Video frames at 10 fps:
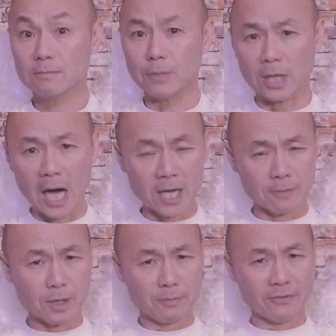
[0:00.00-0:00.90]
But I
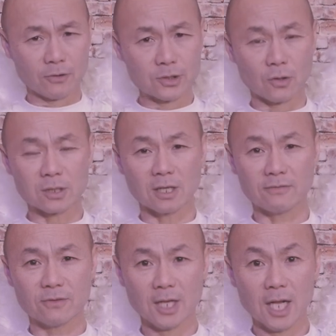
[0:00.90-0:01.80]
appeared before
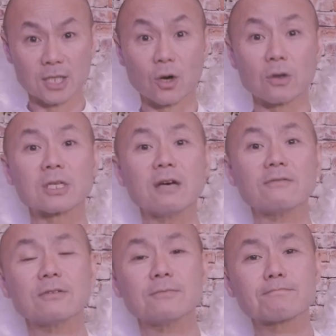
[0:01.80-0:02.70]
Joseph. Joseph,